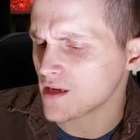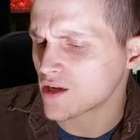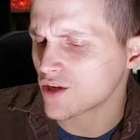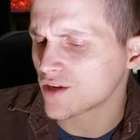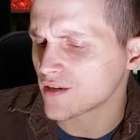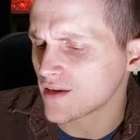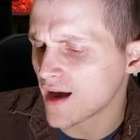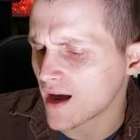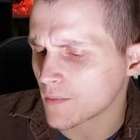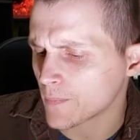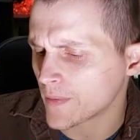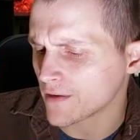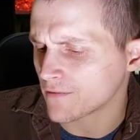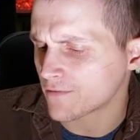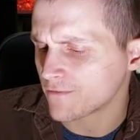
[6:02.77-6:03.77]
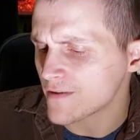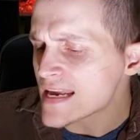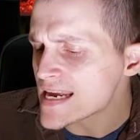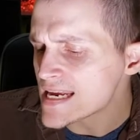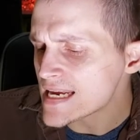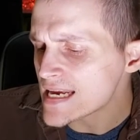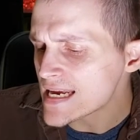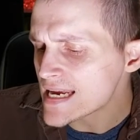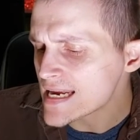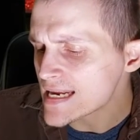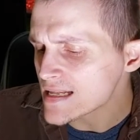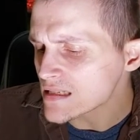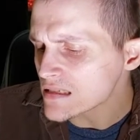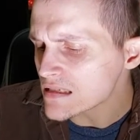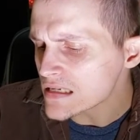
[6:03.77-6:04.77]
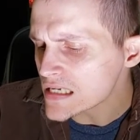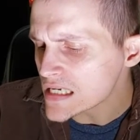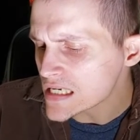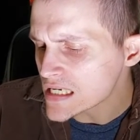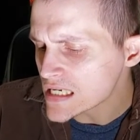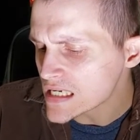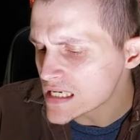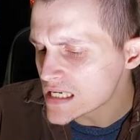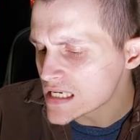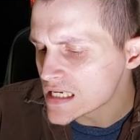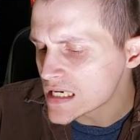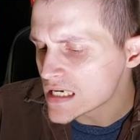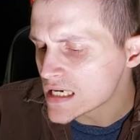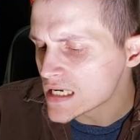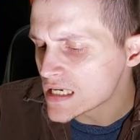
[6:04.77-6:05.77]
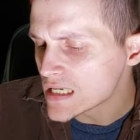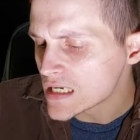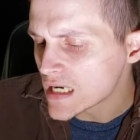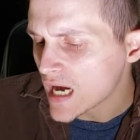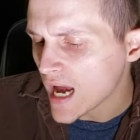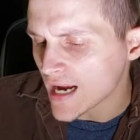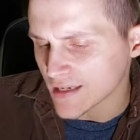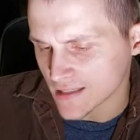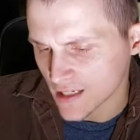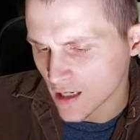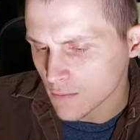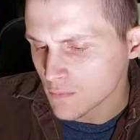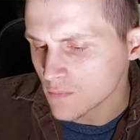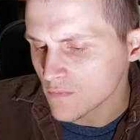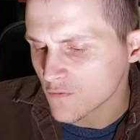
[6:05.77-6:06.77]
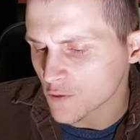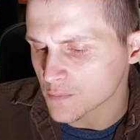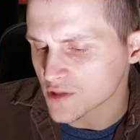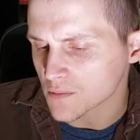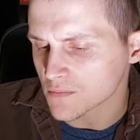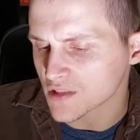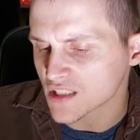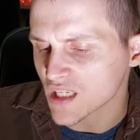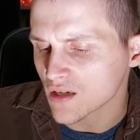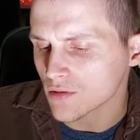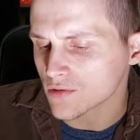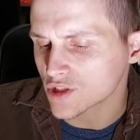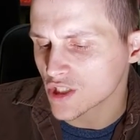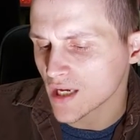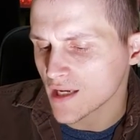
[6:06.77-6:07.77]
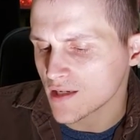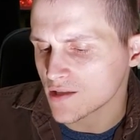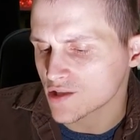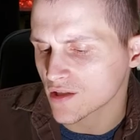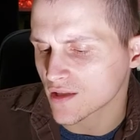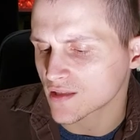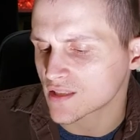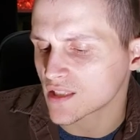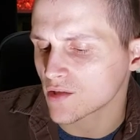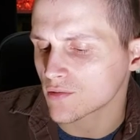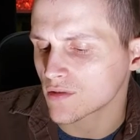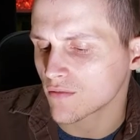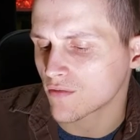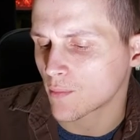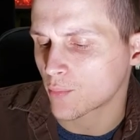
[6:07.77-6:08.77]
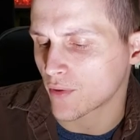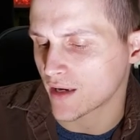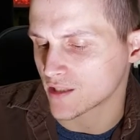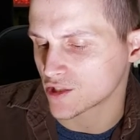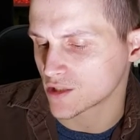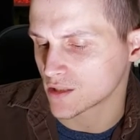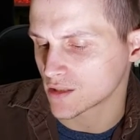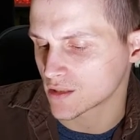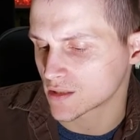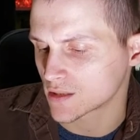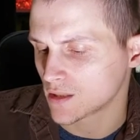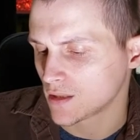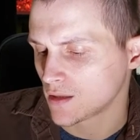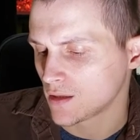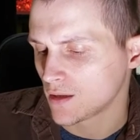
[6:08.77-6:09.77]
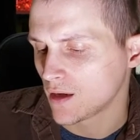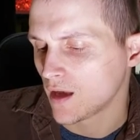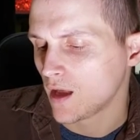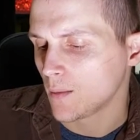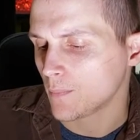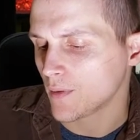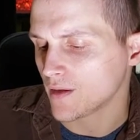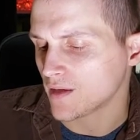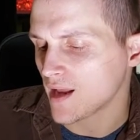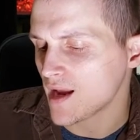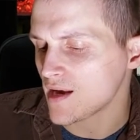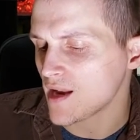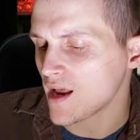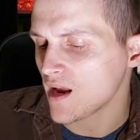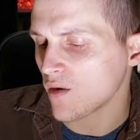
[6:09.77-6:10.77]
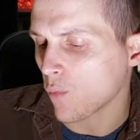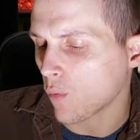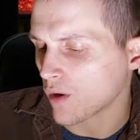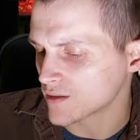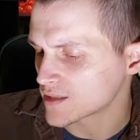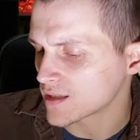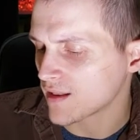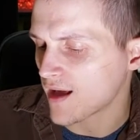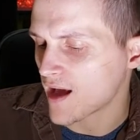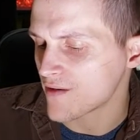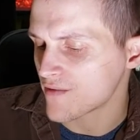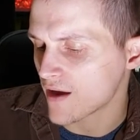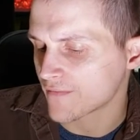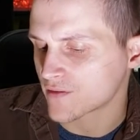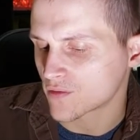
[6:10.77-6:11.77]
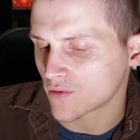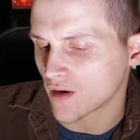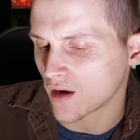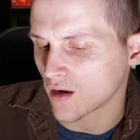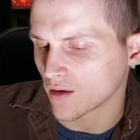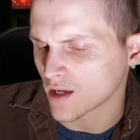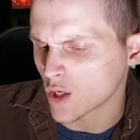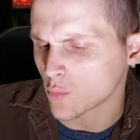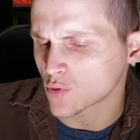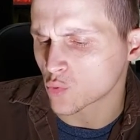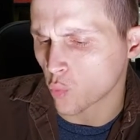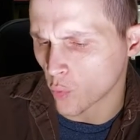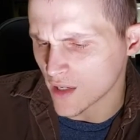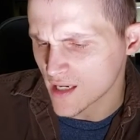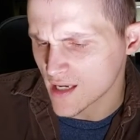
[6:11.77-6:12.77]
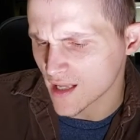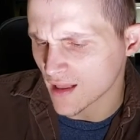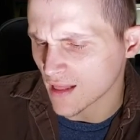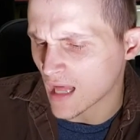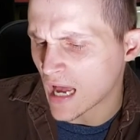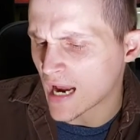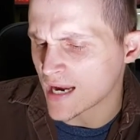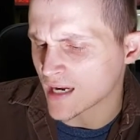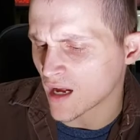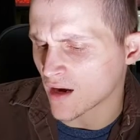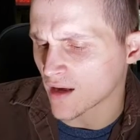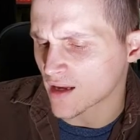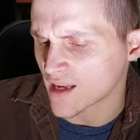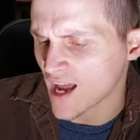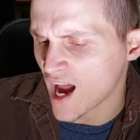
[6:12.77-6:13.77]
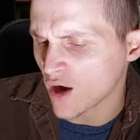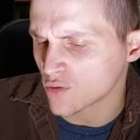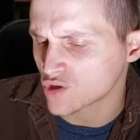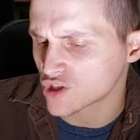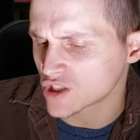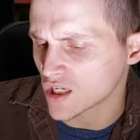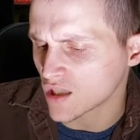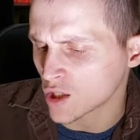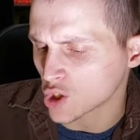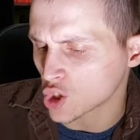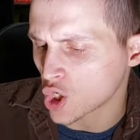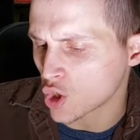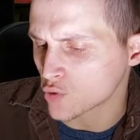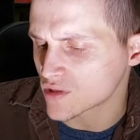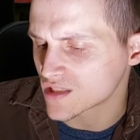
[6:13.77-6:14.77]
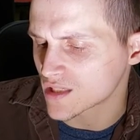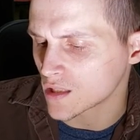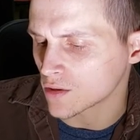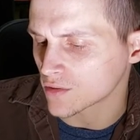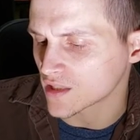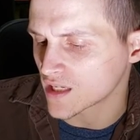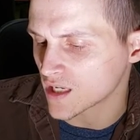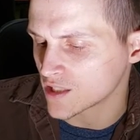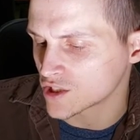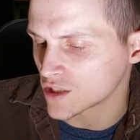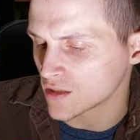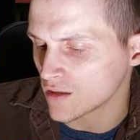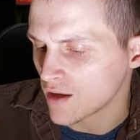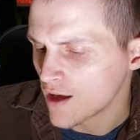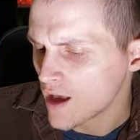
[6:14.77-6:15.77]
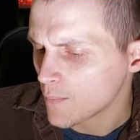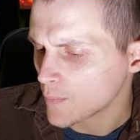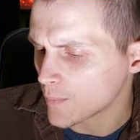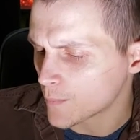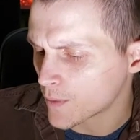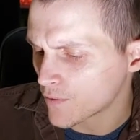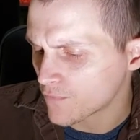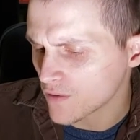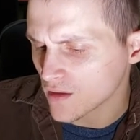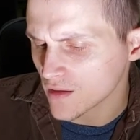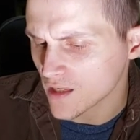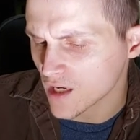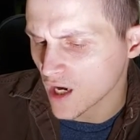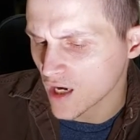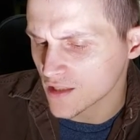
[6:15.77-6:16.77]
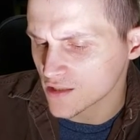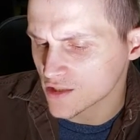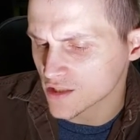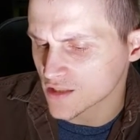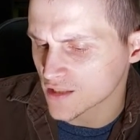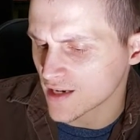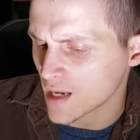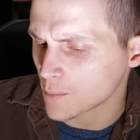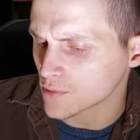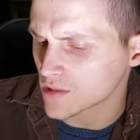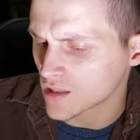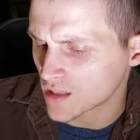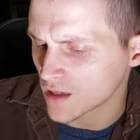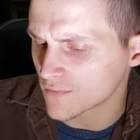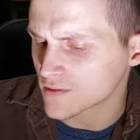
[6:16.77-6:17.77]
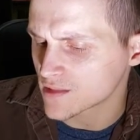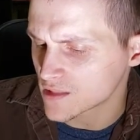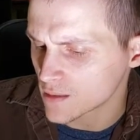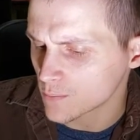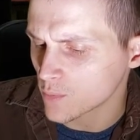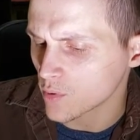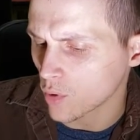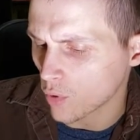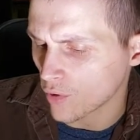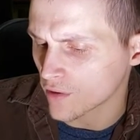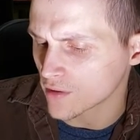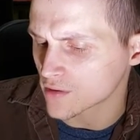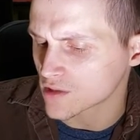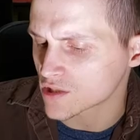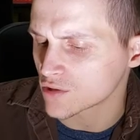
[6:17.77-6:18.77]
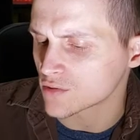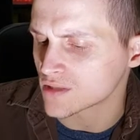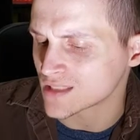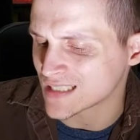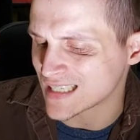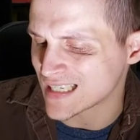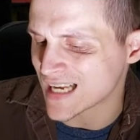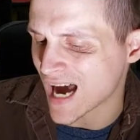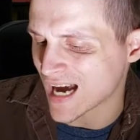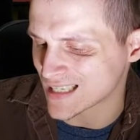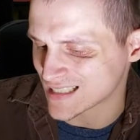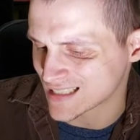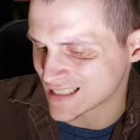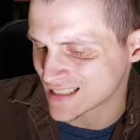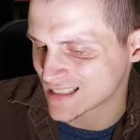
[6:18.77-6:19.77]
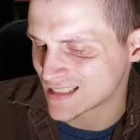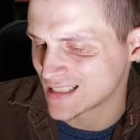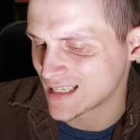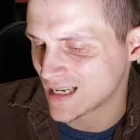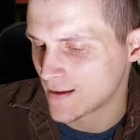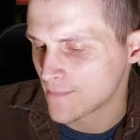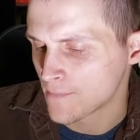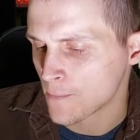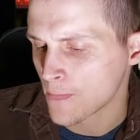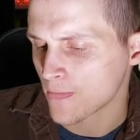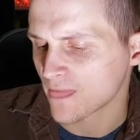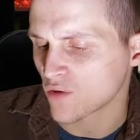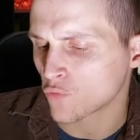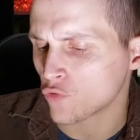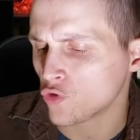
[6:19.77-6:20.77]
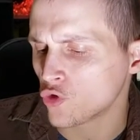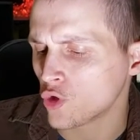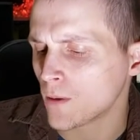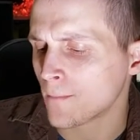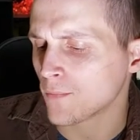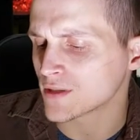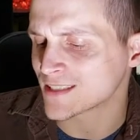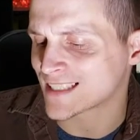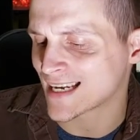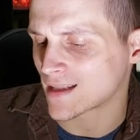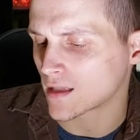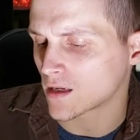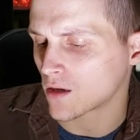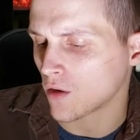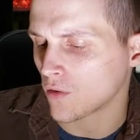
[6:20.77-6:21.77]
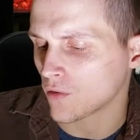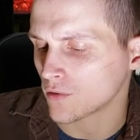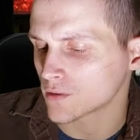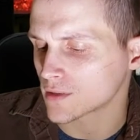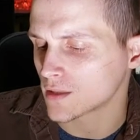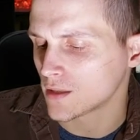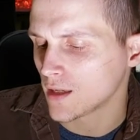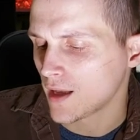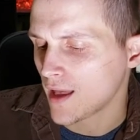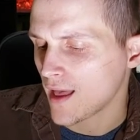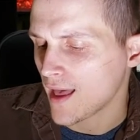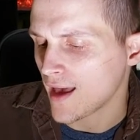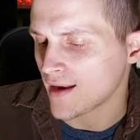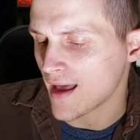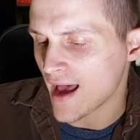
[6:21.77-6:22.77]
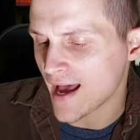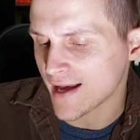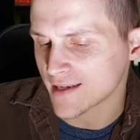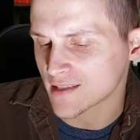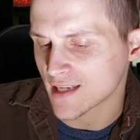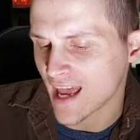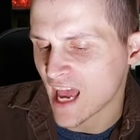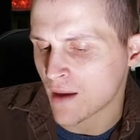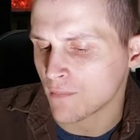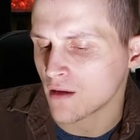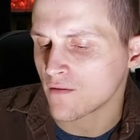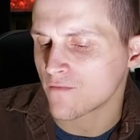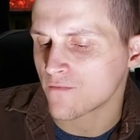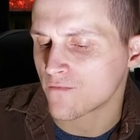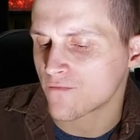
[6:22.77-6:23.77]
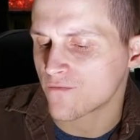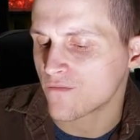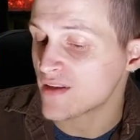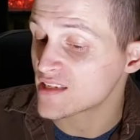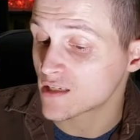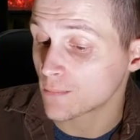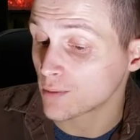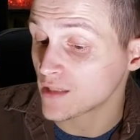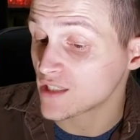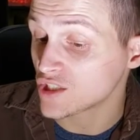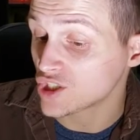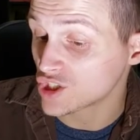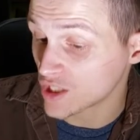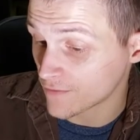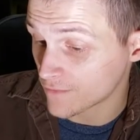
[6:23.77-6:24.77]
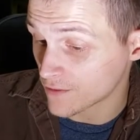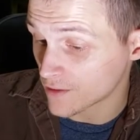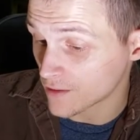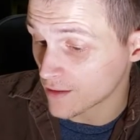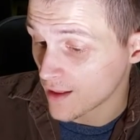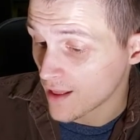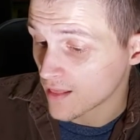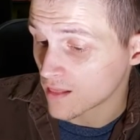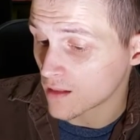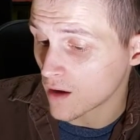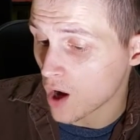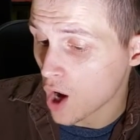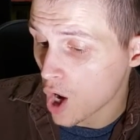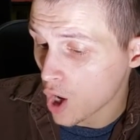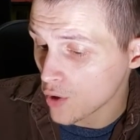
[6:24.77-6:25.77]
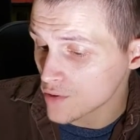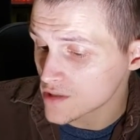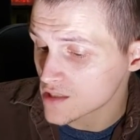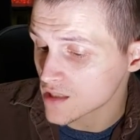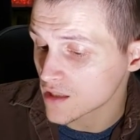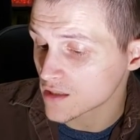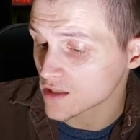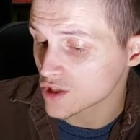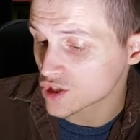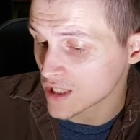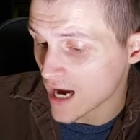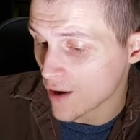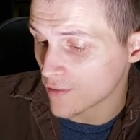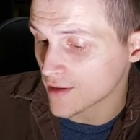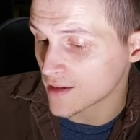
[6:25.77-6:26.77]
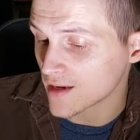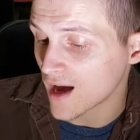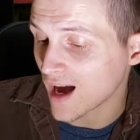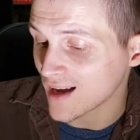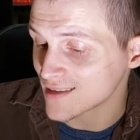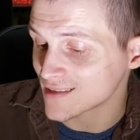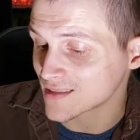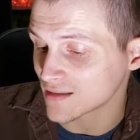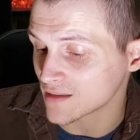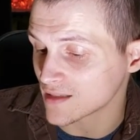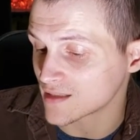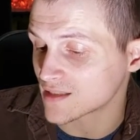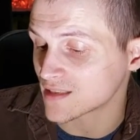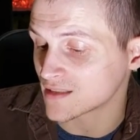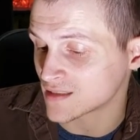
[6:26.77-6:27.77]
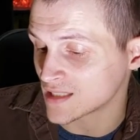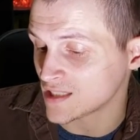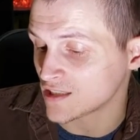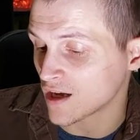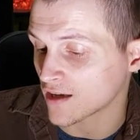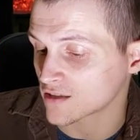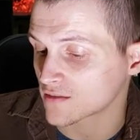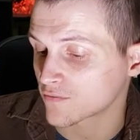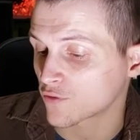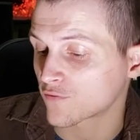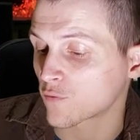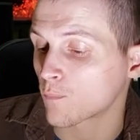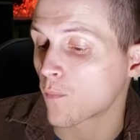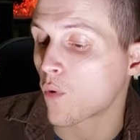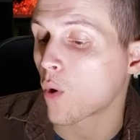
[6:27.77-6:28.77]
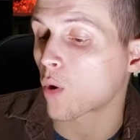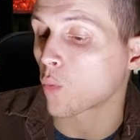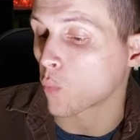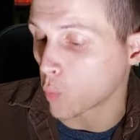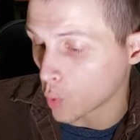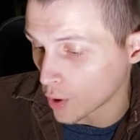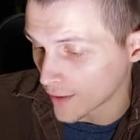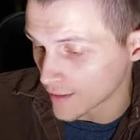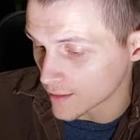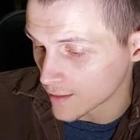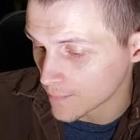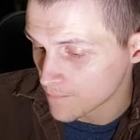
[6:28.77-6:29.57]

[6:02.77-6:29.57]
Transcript: could not but feel had come from some subtle change in the tilt of the branches. But Nene was alive after all. He was weak and lying on a couch in the low-ceiled kitchen, but perfectly conscious and able to give simple orders to Zenas. The room was deadly cold, and as Amy visibly shivered, the host shouted huskily to Zenas for more wood.